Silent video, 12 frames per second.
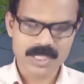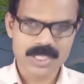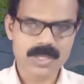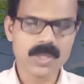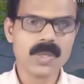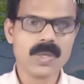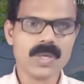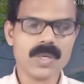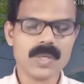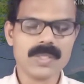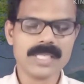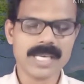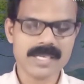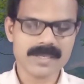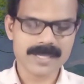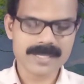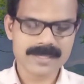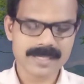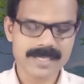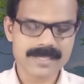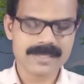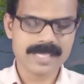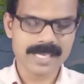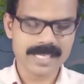So the address
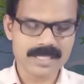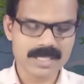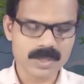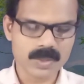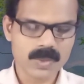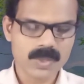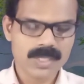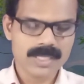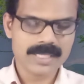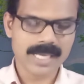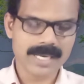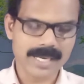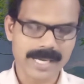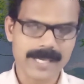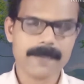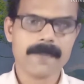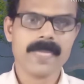is the Hindu, Chennai.